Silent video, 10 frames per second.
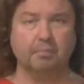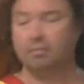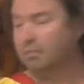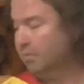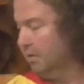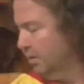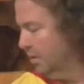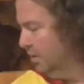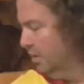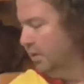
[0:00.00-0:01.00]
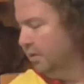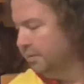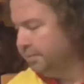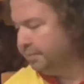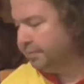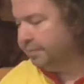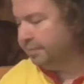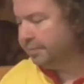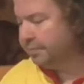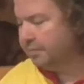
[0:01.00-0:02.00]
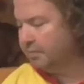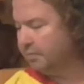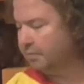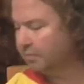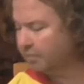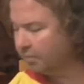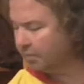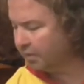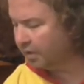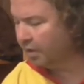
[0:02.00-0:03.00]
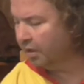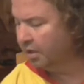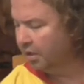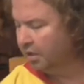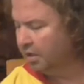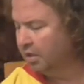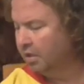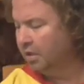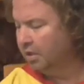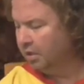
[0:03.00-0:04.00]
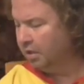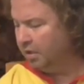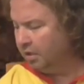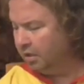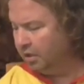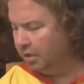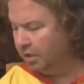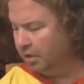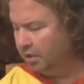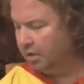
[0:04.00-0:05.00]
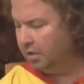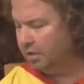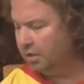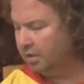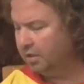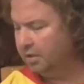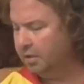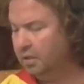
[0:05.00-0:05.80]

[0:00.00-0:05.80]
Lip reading: (no one is talking)